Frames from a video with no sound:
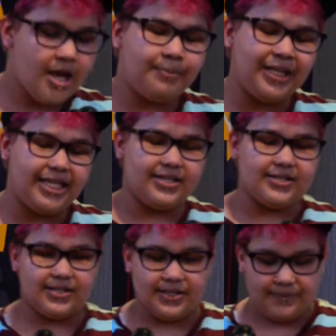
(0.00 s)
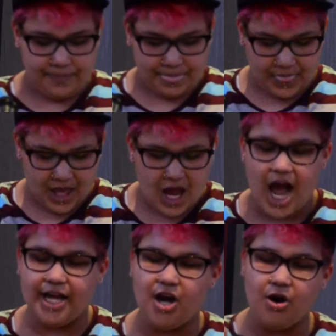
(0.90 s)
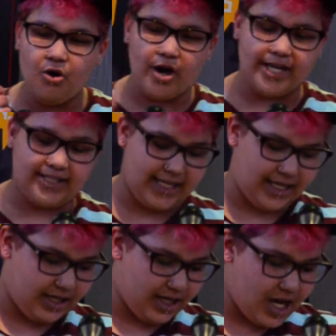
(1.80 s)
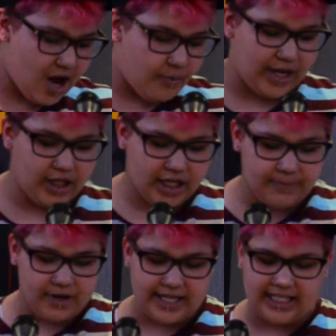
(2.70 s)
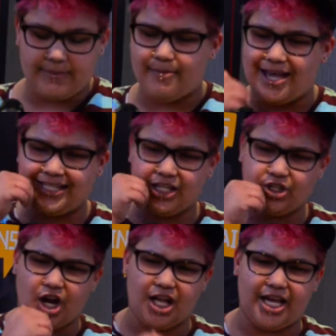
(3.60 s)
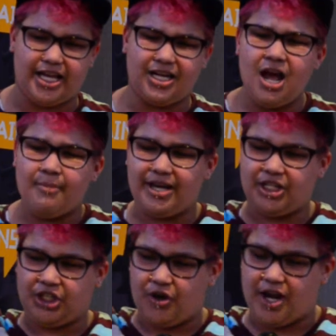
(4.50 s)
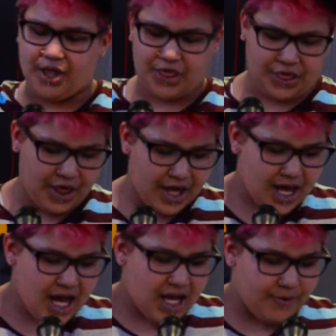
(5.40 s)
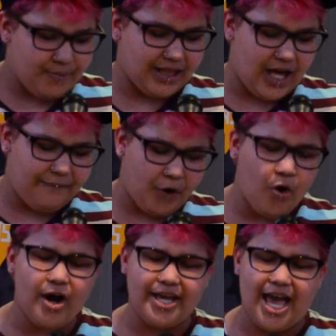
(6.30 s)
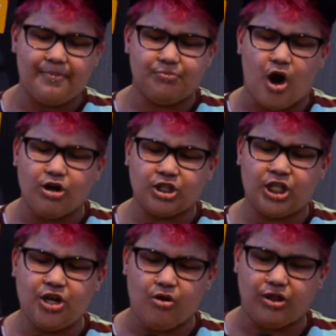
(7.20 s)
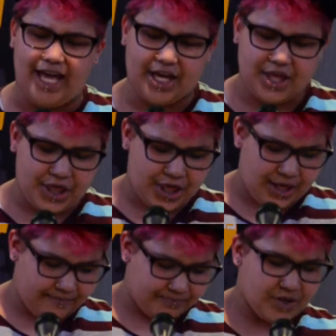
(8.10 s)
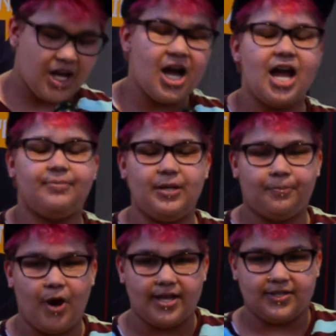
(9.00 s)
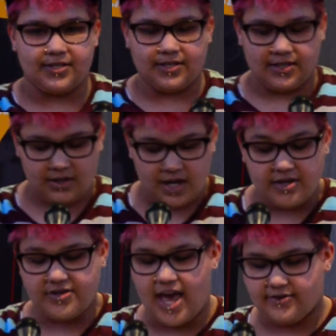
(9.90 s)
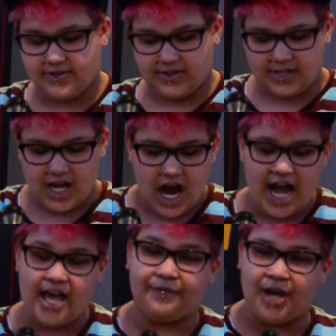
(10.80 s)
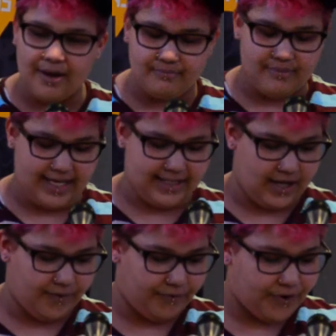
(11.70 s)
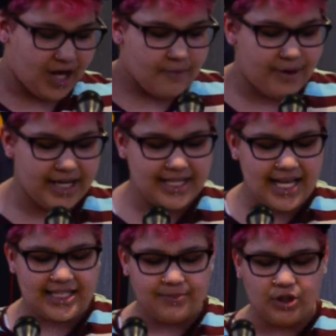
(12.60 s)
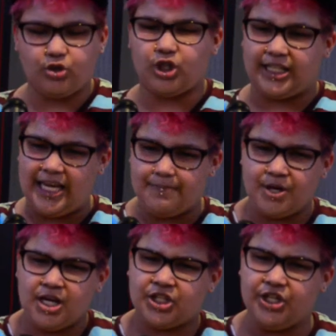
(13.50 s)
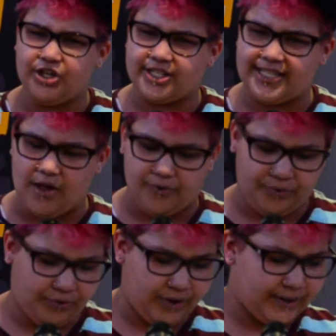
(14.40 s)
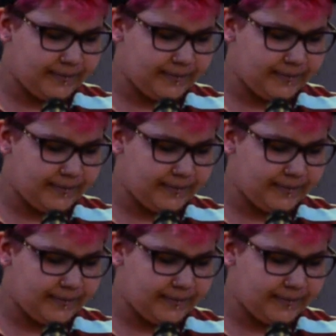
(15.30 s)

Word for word: Please. I know who I see. When I look in the mirror, I see my masculine jawline, my strength. My love for who I am goes to no length. I'm depressed. Yes, I have cut myself. But isn't that something you should keep to yourself?